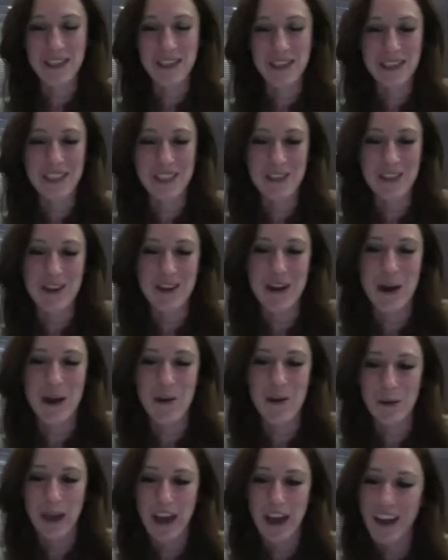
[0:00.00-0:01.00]
My sister and I
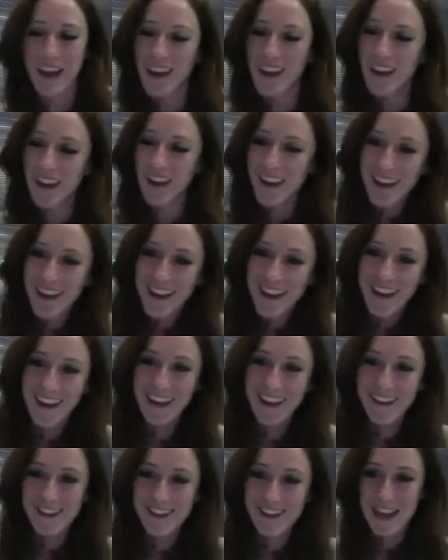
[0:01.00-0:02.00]
would play.
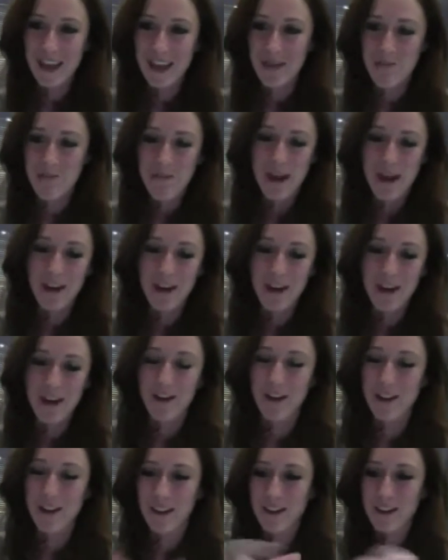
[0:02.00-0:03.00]
It was like a
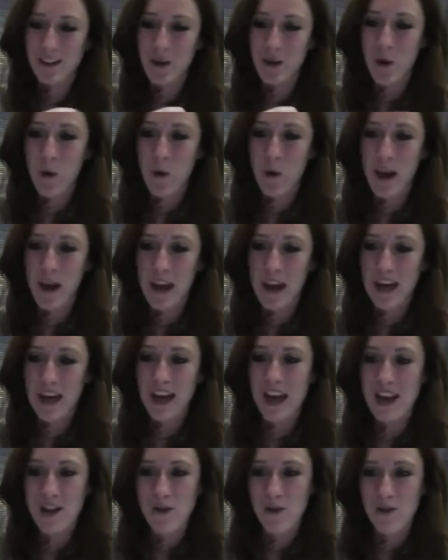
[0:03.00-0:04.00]
little coin,
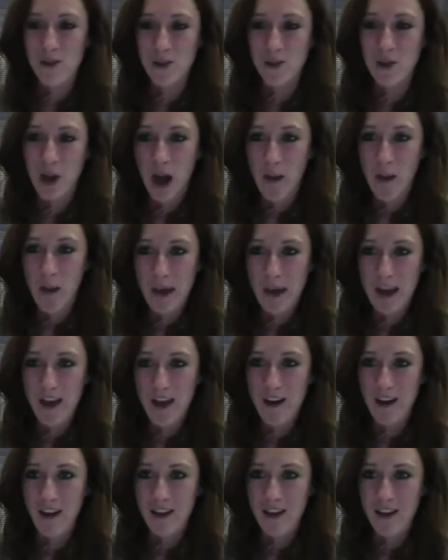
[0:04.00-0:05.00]
and you would drop it
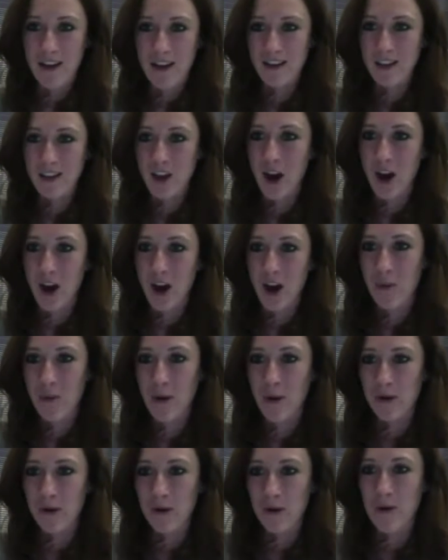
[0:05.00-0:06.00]
on these
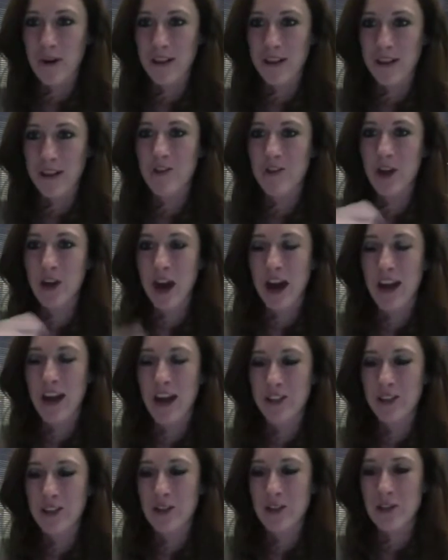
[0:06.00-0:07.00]
cardboard coins and
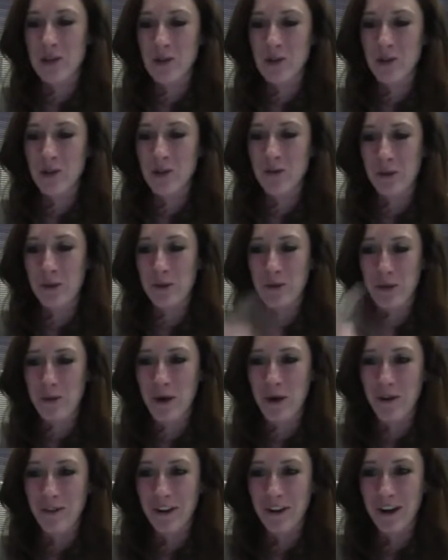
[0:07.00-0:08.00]
try to flip them
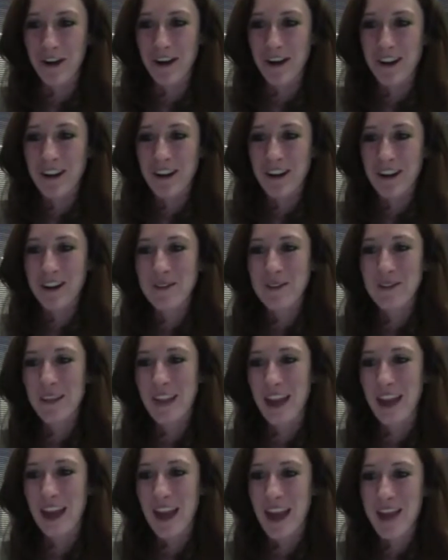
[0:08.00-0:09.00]
over.
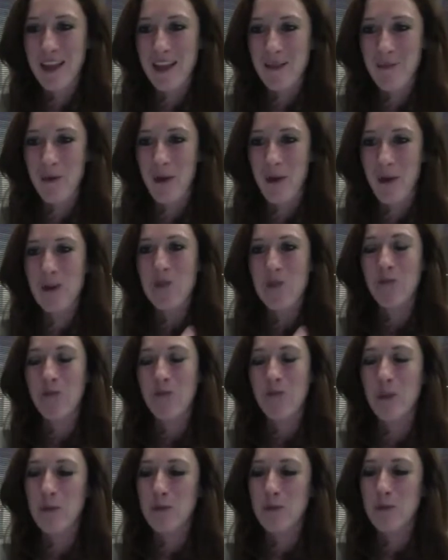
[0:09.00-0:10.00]
And where you
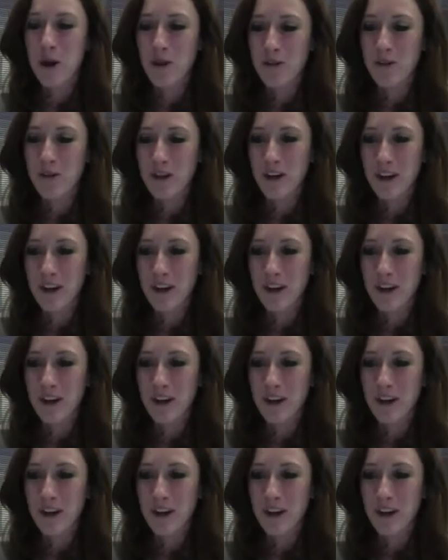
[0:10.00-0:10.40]
flipped over.